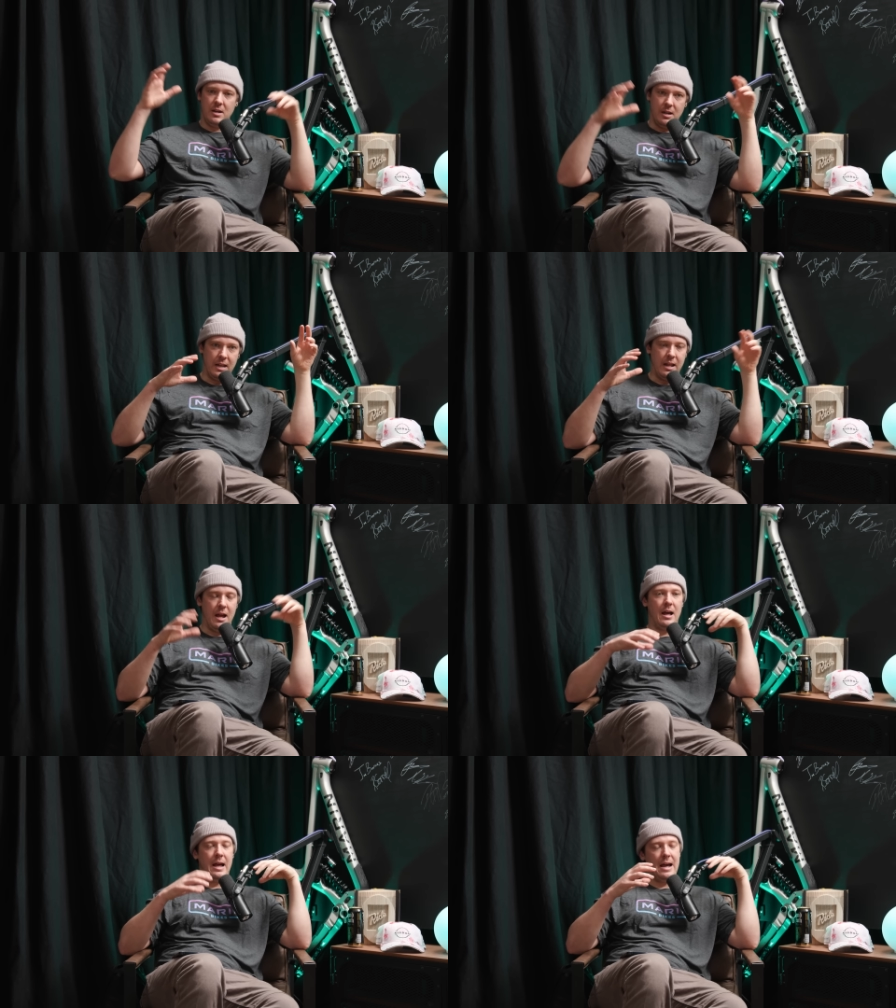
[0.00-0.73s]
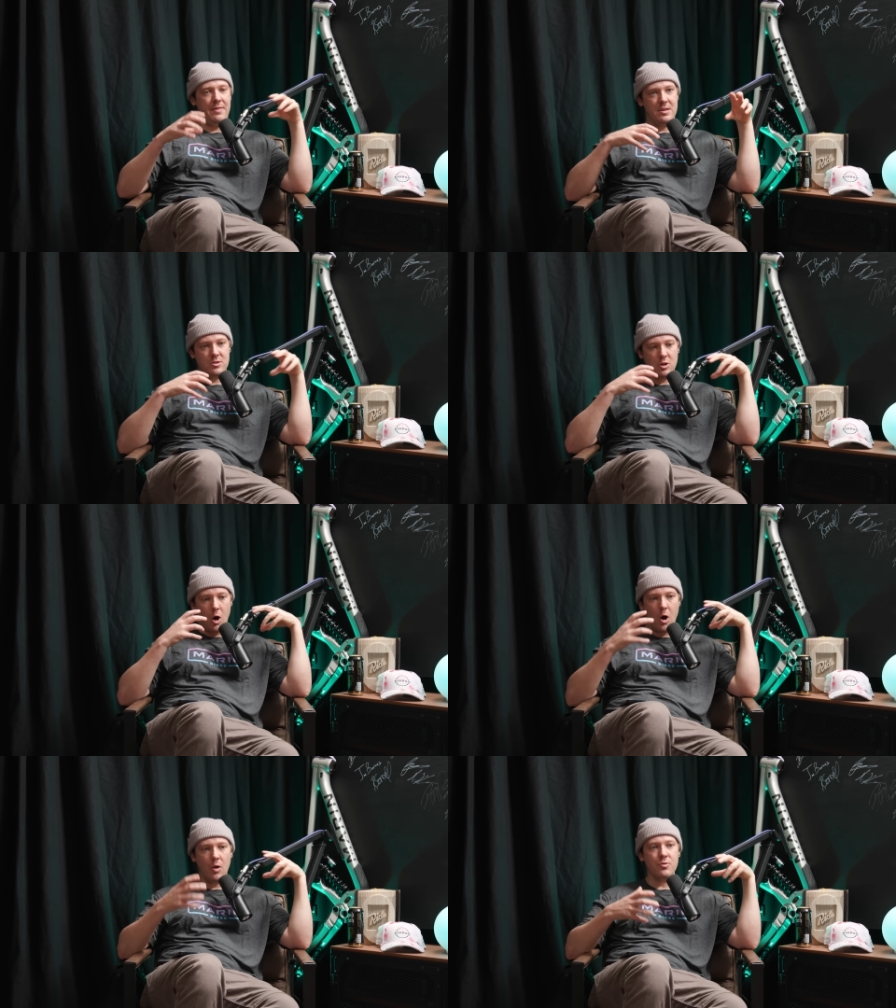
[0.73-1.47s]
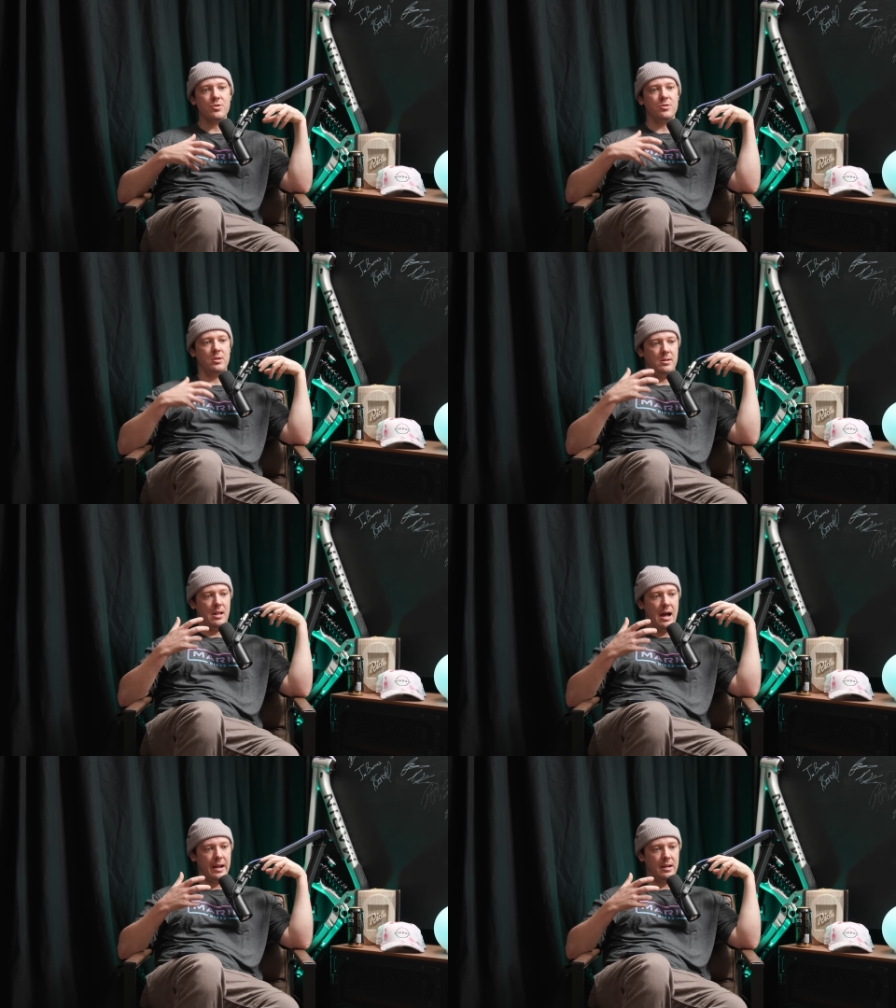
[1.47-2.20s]
And I had this constant
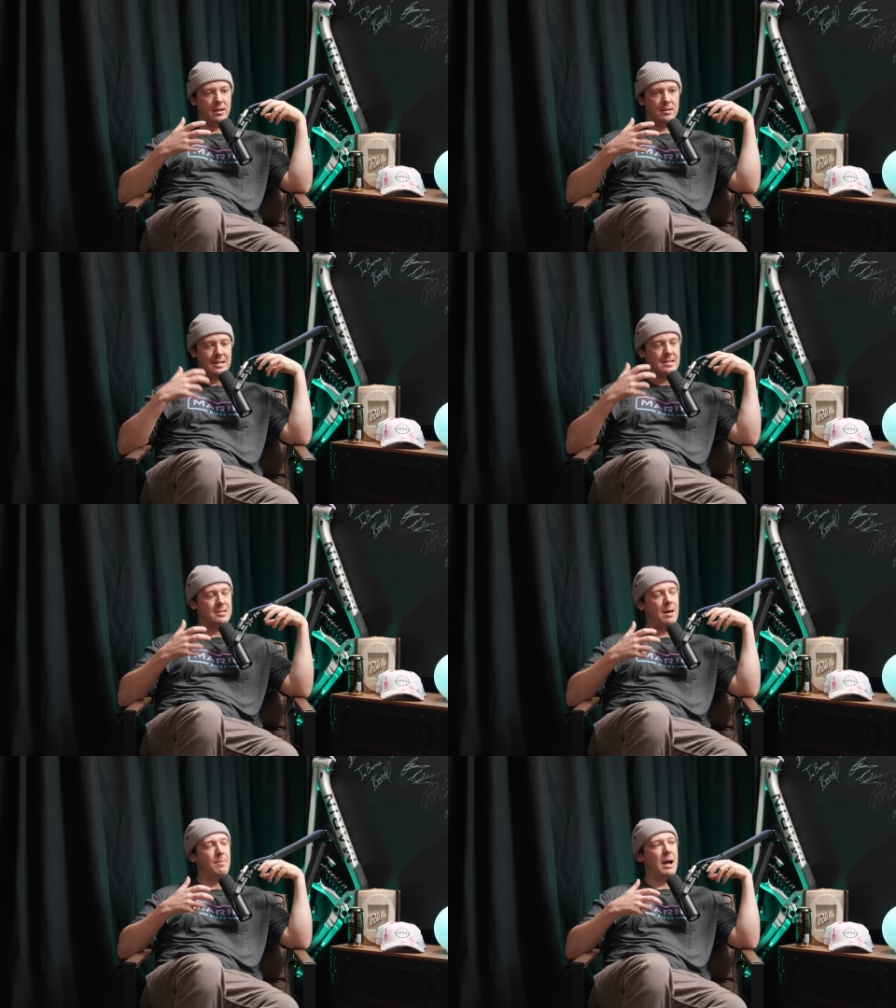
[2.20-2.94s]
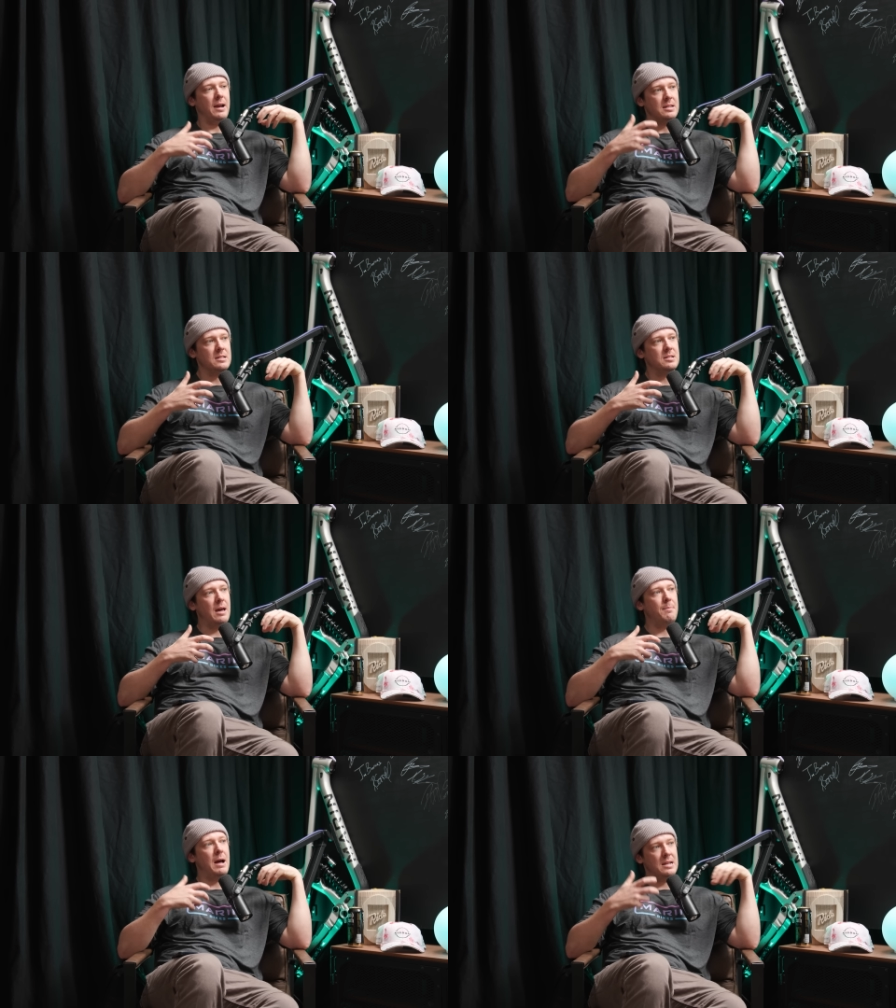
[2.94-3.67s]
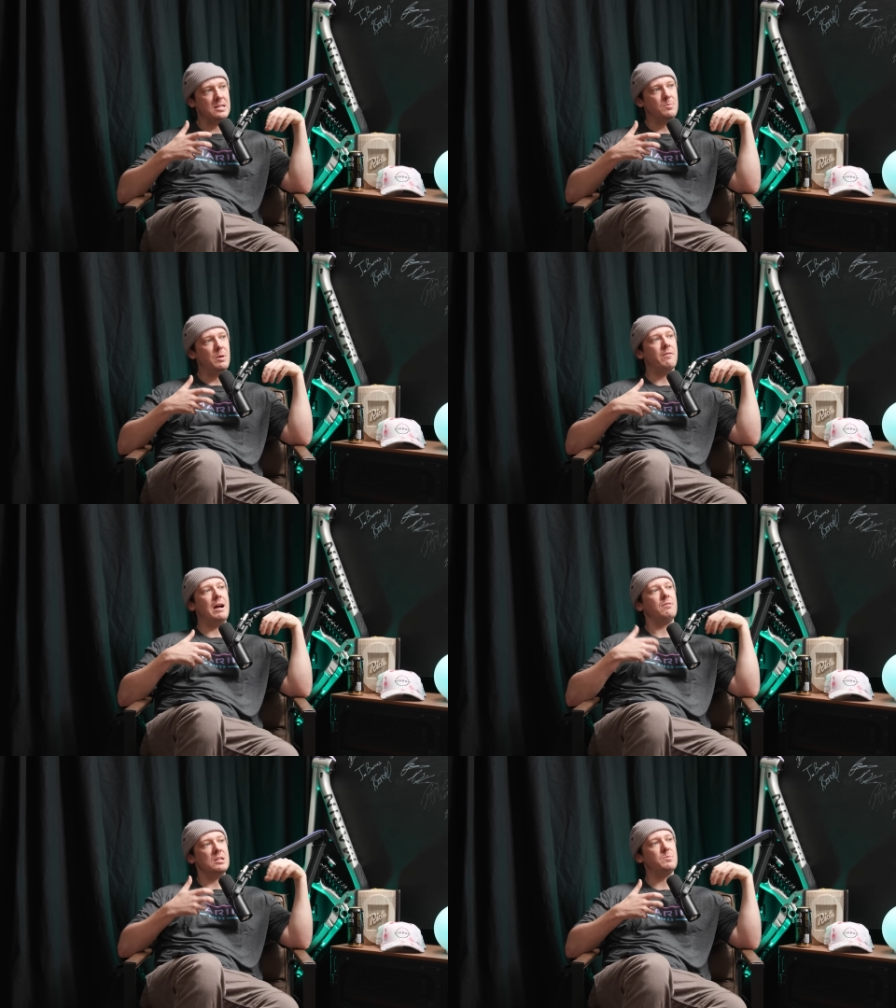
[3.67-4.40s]
like, need to get back, need to be
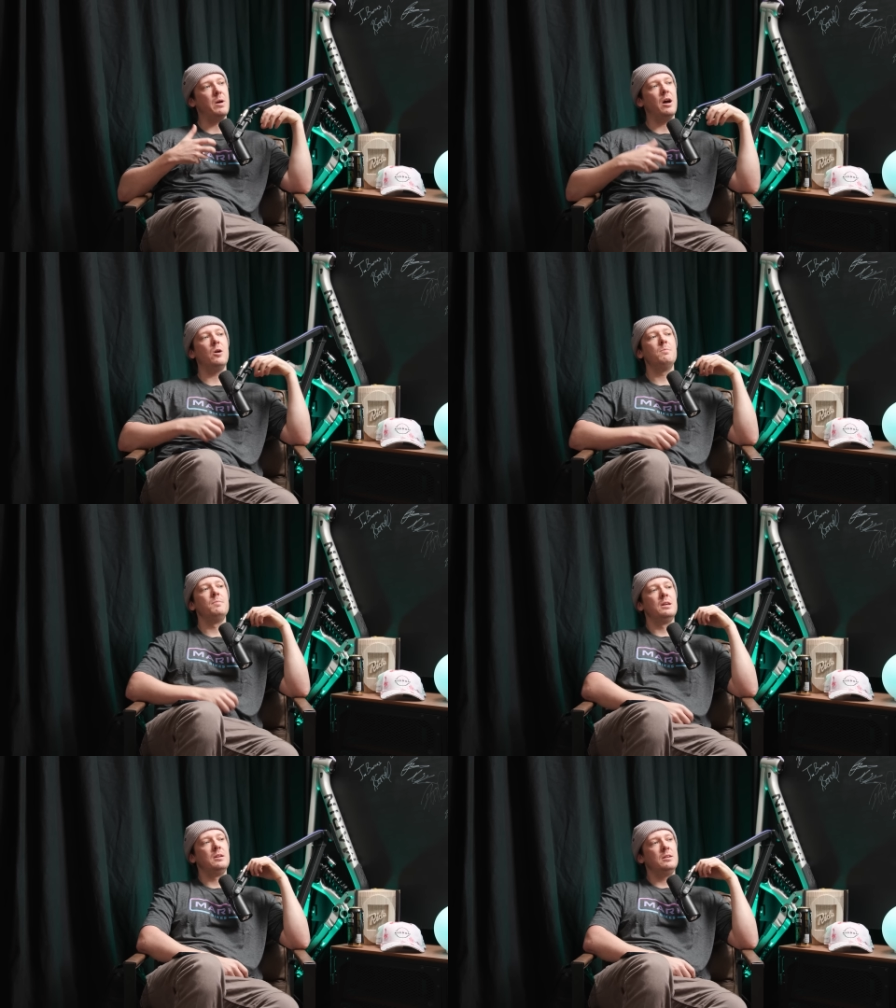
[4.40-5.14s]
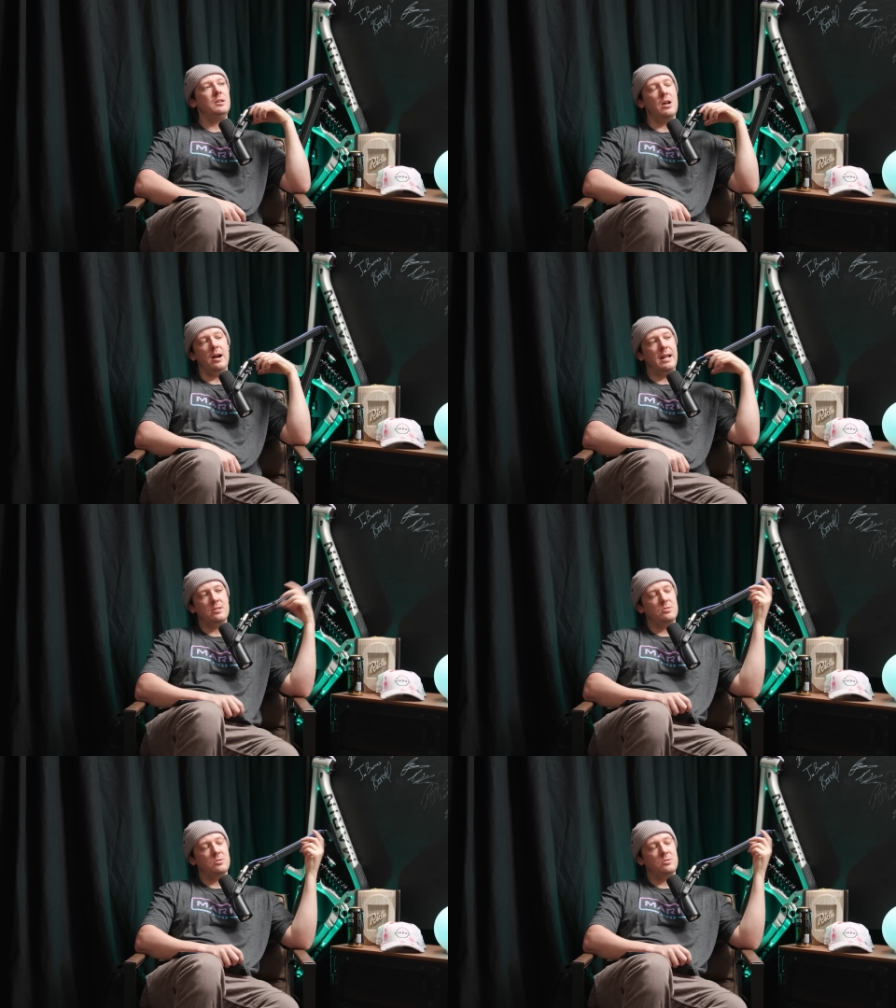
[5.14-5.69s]
around, need to be at home. You know, I